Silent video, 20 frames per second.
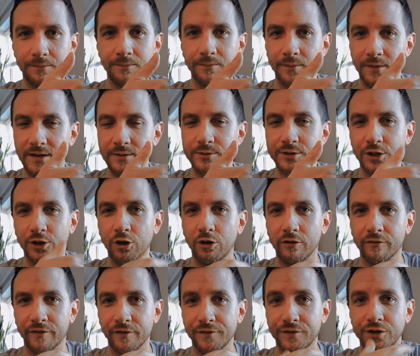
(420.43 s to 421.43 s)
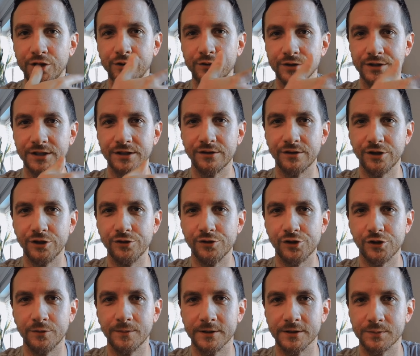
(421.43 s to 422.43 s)
There was a lot of reviews and
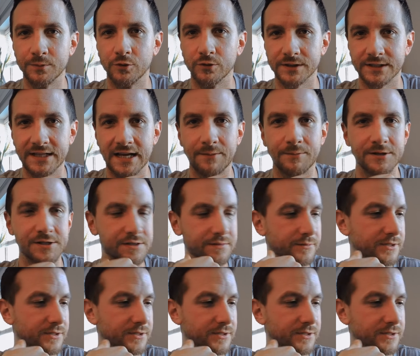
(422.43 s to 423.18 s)
YouTubers more established than